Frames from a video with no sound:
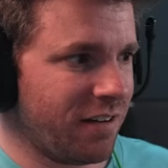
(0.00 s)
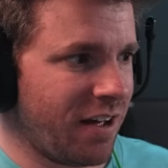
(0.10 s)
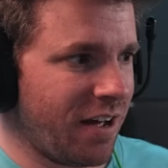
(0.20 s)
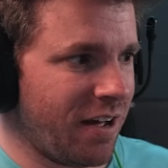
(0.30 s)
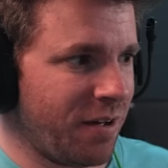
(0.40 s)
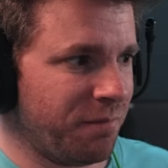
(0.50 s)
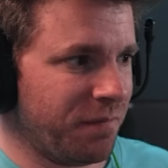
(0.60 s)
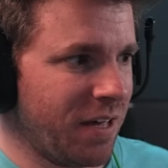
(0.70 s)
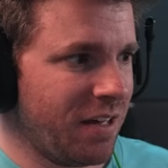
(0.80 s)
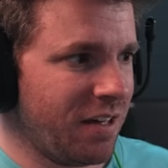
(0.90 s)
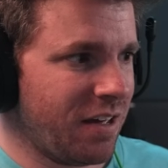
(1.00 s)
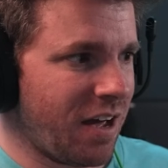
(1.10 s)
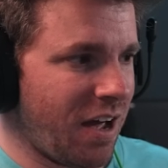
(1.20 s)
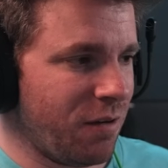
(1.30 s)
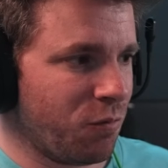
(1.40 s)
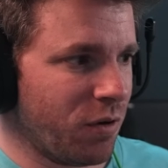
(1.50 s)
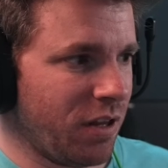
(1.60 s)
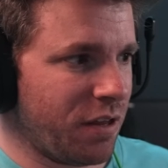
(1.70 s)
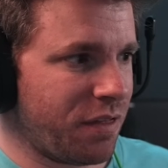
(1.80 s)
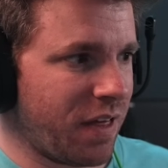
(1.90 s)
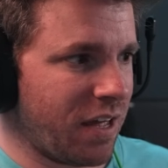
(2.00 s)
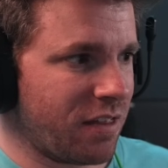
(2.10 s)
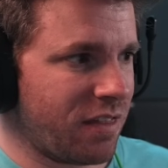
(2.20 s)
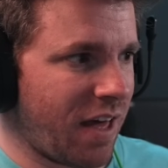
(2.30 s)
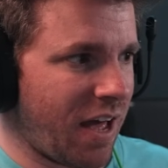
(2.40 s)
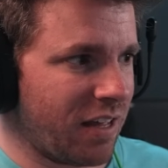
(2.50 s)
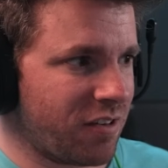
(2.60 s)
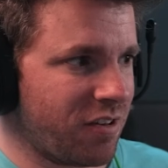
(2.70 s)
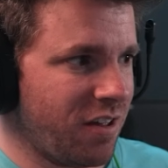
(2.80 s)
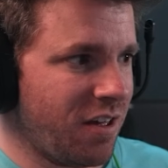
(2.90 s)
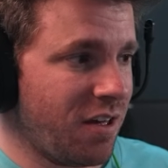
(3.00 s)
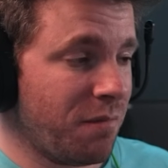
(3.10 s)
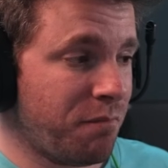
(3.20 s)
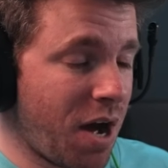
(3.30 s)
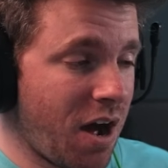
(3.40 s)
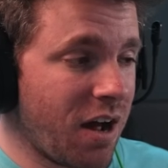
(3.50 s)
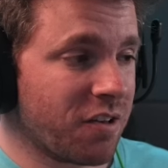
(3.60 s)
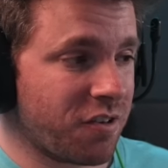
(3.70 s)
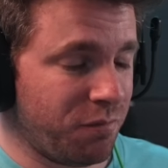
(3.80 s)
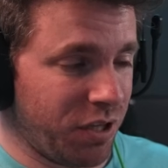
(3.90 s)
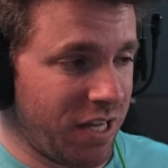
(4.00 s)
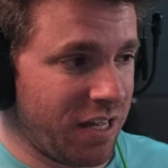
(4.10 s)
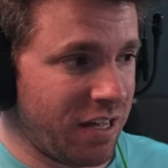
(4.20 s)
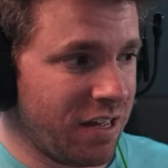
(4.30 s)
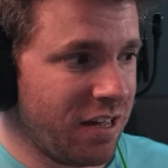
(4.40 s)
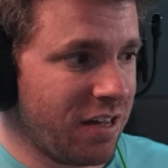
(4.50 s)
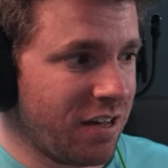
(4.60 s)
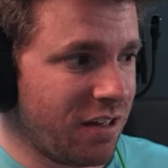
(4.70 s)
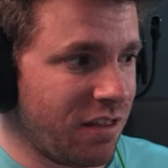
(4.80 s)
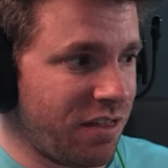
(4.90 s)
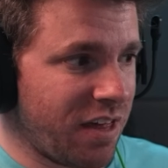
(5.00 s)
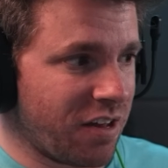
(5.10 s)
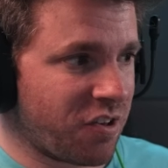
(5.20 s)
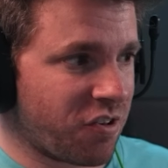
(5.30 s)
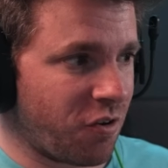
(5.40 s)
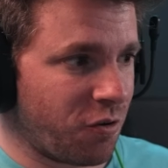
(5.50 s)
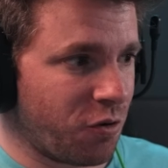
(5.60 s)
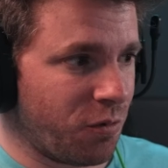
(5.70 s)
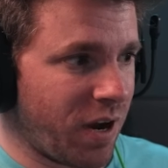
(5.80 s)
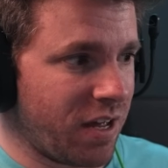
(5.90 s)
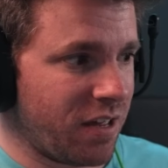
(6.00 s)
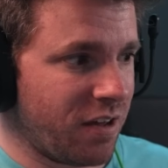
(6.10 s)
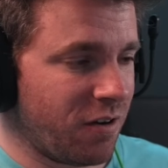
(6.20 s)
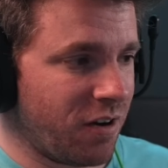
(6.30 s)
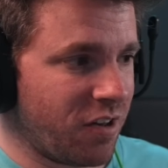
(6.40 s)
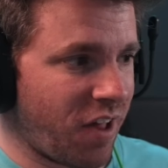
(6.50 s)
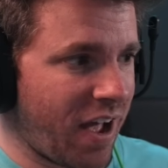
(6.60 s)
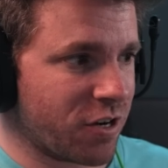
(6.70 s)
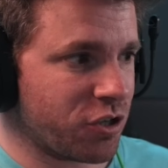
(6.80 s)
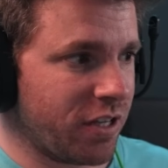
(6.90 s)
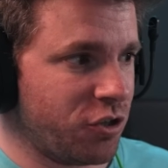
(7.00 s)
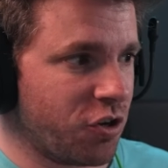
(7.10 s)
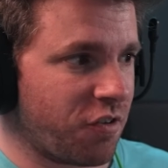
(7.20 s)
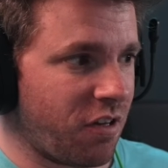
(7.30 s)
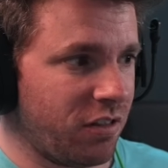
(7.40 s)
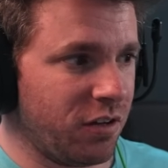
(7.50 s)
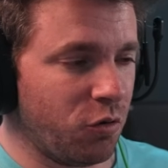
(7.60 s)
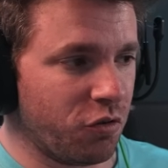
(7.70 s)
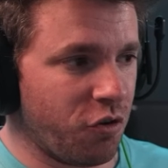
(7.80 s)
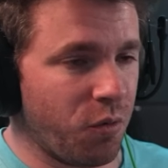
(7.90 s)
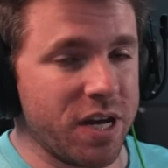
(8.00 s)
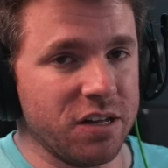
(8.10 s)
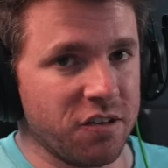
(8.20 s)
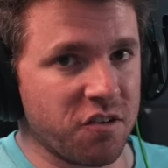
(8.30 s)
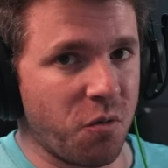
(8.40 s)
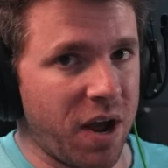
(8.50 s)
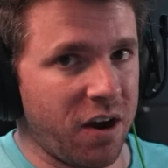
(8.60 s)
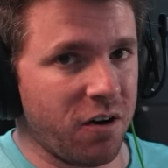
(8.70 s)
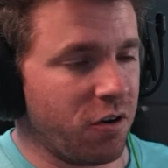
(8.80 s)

I really think that possibly this circle right here is actually just a little green square,